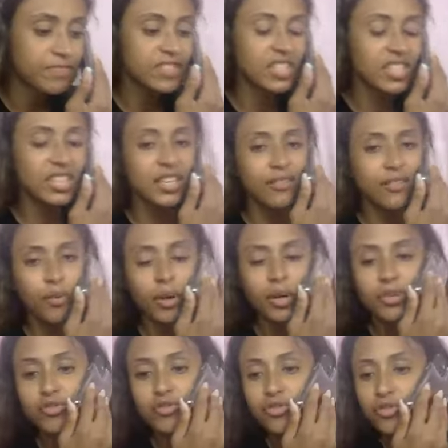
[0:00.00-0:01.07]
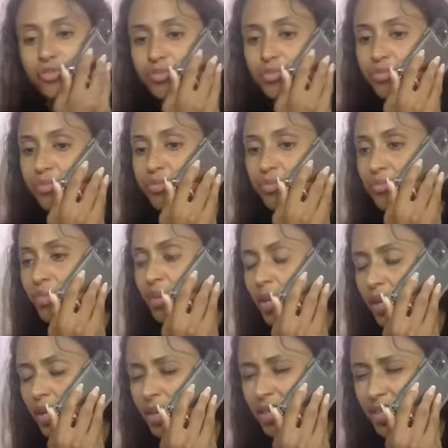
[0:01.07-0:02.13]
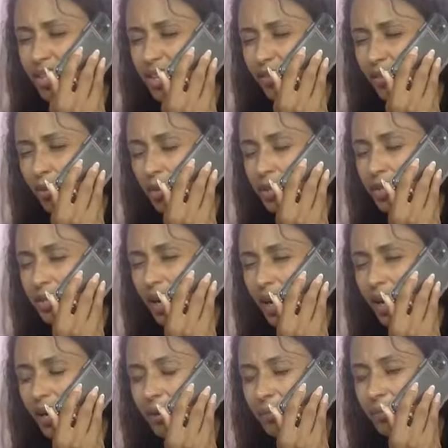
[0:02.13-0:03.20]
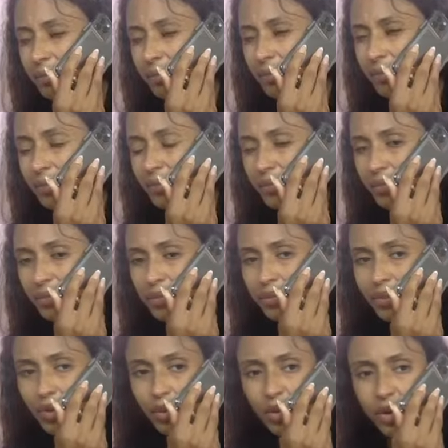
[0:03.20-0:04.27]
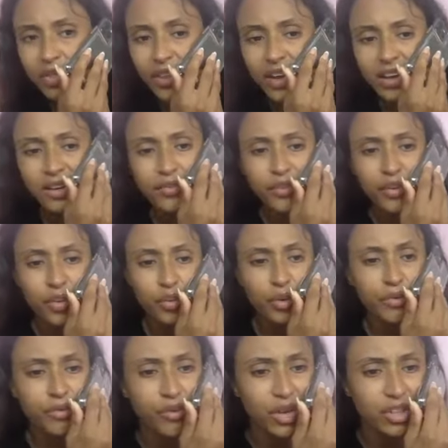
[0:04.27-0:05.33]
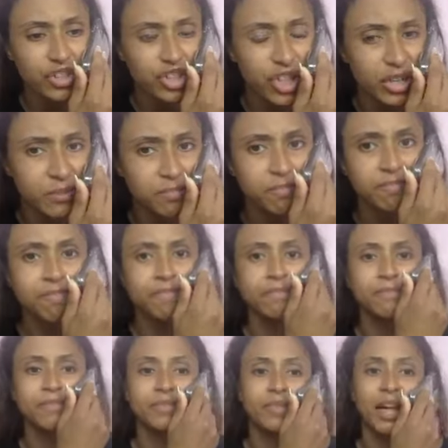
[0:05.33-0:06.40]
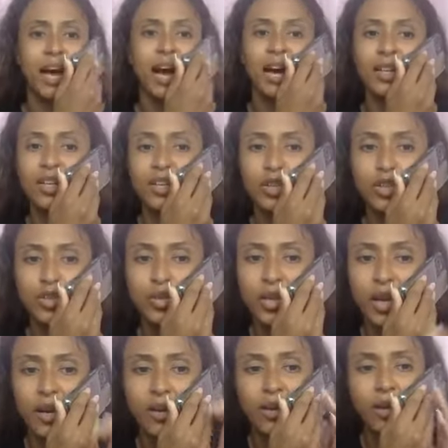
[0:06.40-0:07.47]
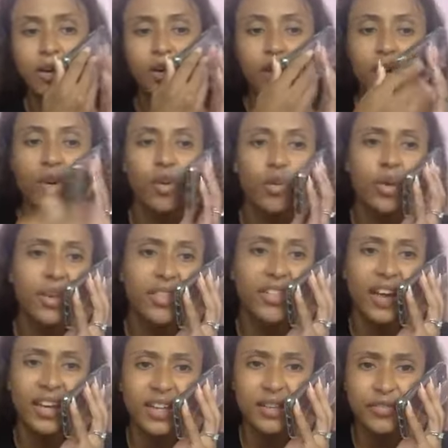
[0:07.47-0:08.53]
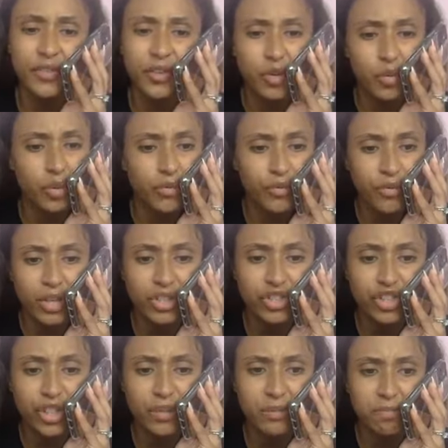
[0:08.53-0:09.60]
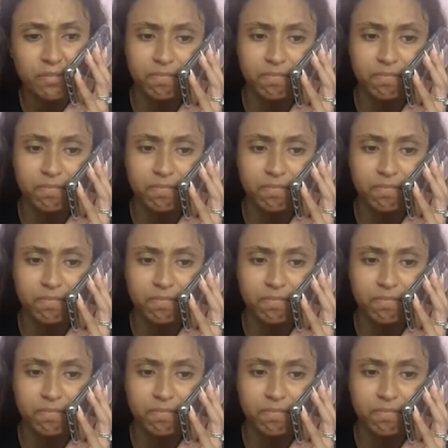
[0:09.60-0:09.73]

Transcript: Deliver us. Deliver us, God. We thank you for the refreshing. Hallelujah. We thank you for the refreshing.